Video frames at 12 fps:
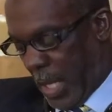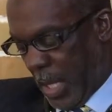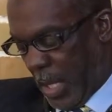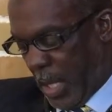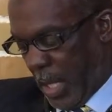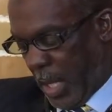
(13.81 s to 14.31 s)

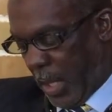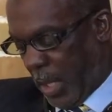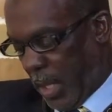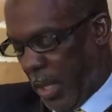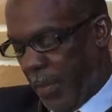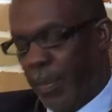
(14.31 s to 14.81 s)
and the
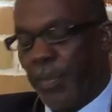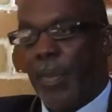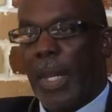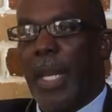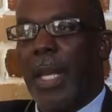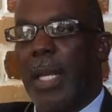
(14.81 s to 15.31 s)
other
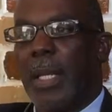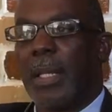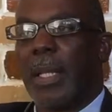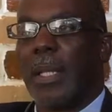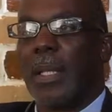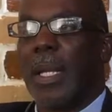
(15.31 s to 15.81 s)

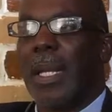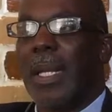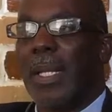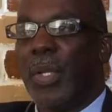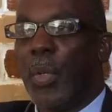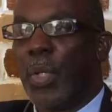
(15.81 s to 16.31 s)
is the
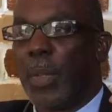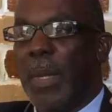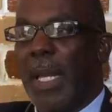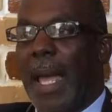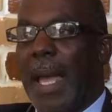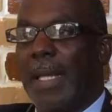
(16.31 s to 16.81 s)

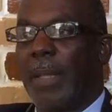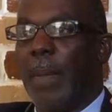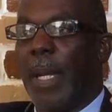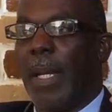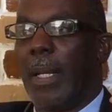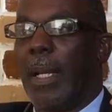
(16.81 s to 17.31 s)
inducement
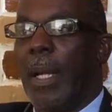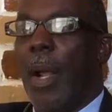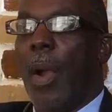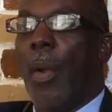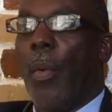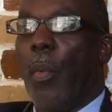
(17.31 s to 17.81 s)
aspect.
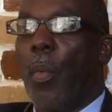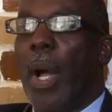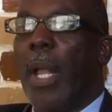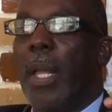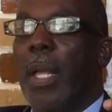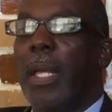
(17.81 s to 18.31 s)

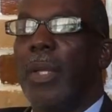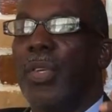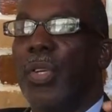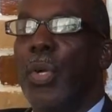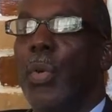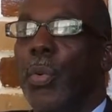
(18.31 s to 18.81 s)
What
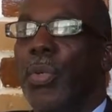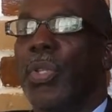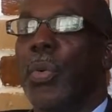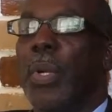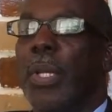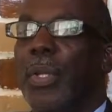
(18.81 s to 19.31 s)
is used
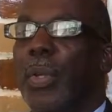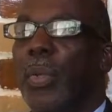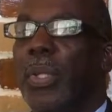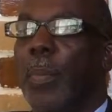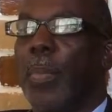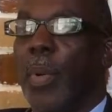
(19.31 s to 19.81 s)
to
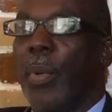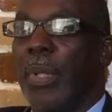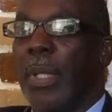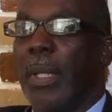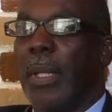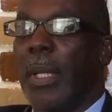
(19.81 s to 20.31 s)
induce a
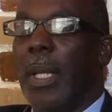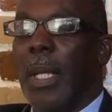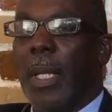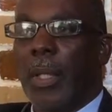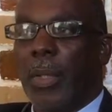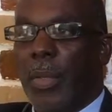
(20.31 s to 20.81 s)
person?
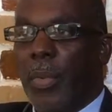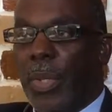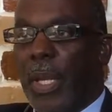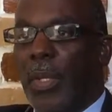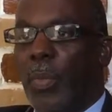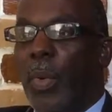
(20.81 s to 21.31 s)
Two
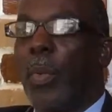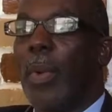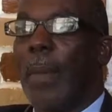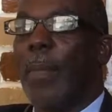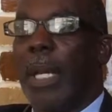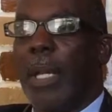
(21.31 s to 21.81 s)
things. What do
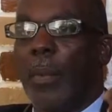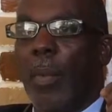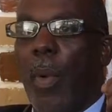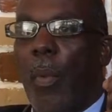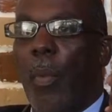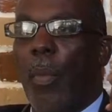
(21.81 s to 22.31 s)
I mean?
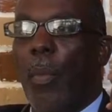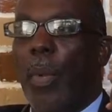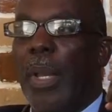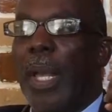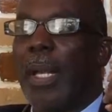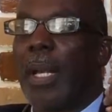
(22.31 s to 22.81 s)

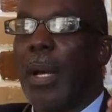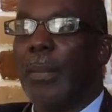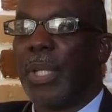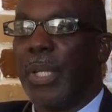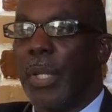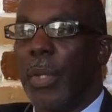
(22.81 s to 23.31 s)
When they come
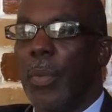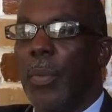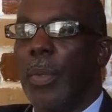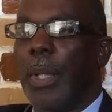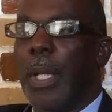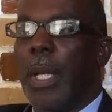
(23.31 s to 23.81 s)
to you
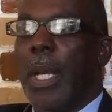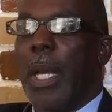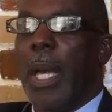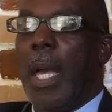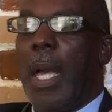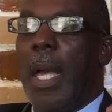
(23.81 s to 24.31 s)

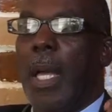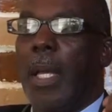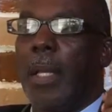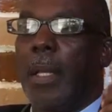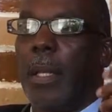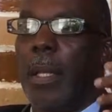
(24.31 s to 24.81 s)

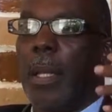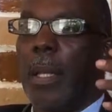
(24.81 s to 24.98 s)
and